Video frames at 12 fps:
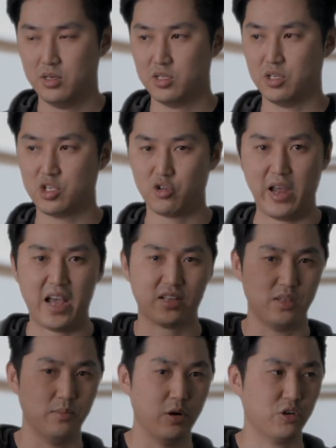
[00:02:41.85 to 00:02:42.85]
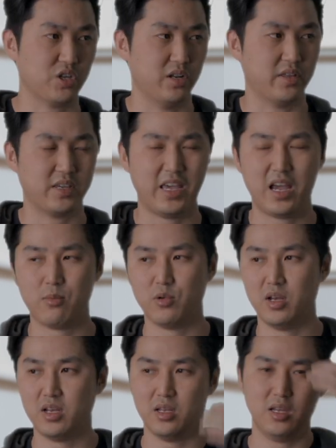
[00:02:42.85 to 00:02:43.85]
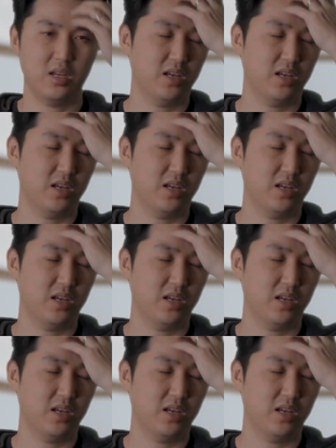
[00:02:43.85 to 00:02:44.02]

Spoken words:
to track the motion of the camera,